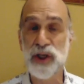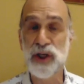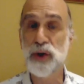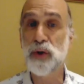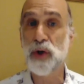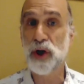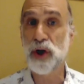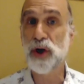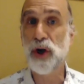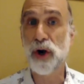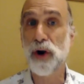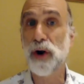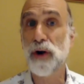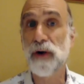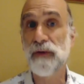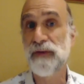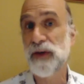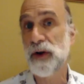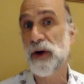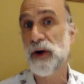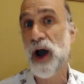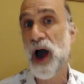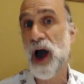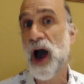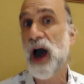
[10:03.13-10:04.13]
that you can curve
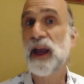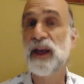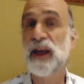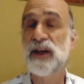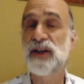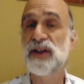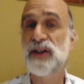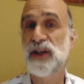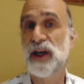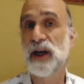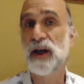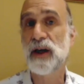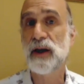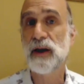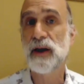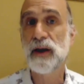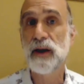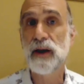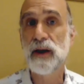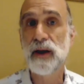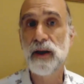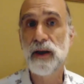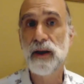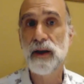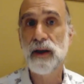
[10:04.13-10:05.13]
your hockey stick
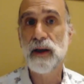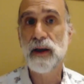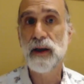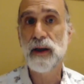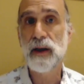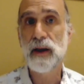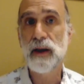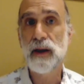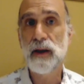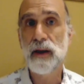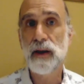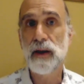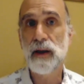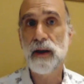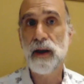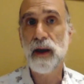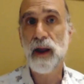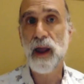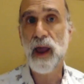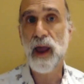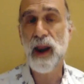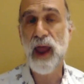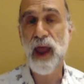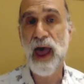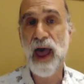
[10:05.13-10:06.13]

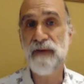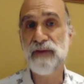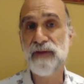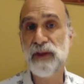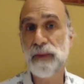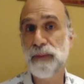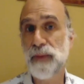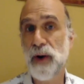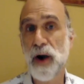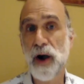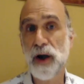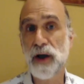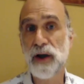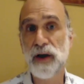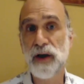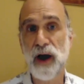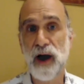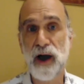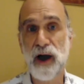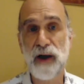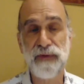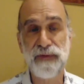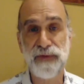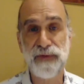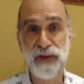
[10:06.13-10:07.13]
and have the puck
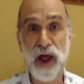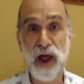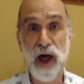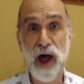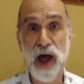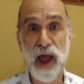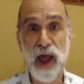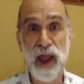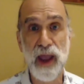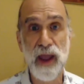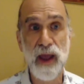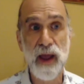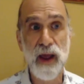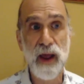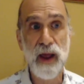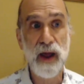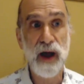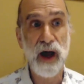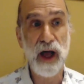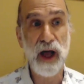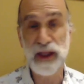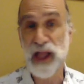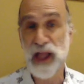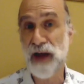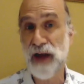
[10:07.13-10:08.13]
uh, fly
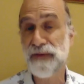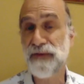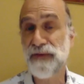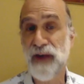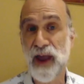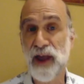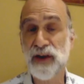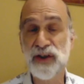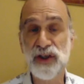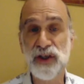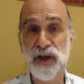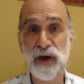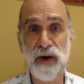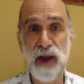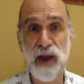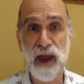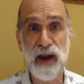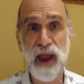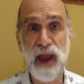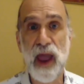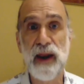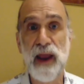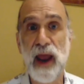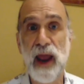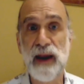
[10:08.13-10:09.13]
a lot faster and,
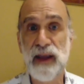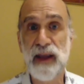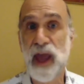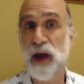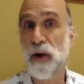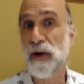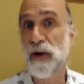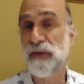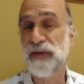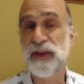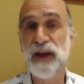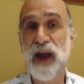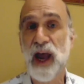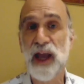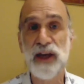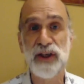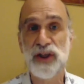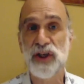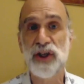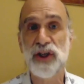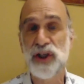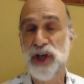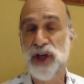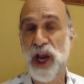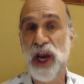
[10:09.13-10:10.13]
and, and get off the
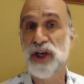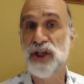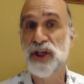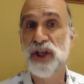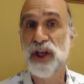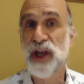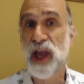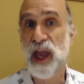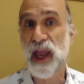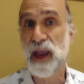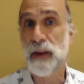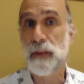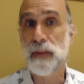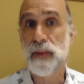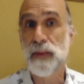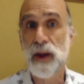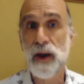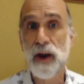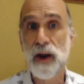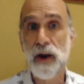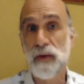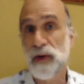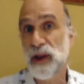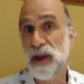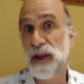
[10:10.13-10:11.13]
ice and change the game
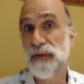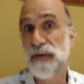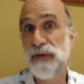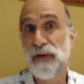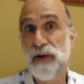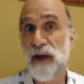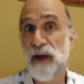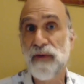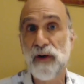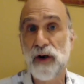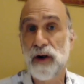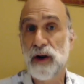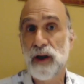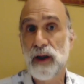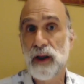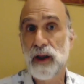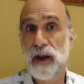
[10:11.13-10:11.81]
really forever.